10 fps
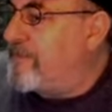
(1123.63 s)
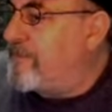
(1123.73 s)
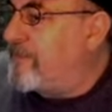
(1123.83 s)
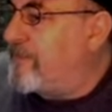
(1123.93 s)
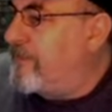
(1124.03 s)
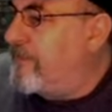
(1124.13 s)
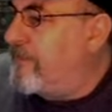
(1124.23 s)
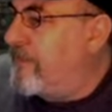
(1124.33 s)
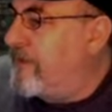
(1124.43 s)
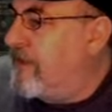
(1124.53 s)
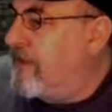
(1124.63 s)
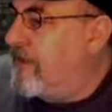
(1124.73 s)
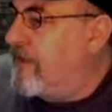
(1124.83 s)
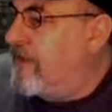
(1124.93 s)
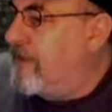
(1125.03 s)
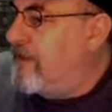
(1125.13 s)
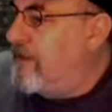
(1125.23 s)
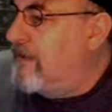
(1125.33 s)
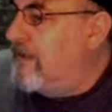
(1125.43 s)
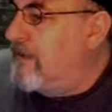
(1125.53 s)

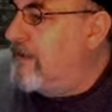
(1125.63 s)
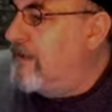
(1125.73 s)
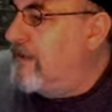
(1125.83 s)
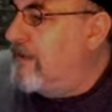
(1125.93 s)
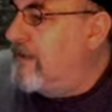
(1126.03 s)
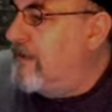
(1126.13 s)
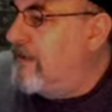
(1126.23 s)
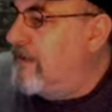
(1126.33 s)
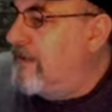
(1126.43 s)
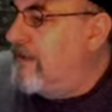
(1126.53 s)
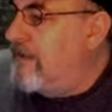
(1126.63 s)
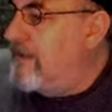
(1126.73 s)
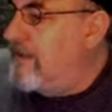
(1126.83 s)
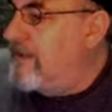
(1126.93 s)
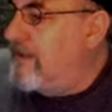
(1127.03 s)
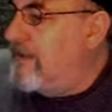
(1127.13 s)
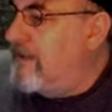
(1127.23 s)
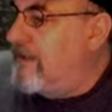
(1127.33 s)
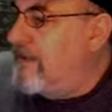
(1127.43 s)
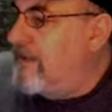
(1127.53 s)

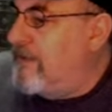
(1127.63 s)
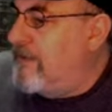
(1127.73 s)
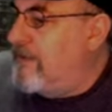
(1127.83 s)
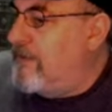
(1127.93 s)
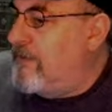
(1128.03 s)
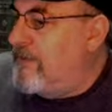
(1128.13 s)
Nothing is said.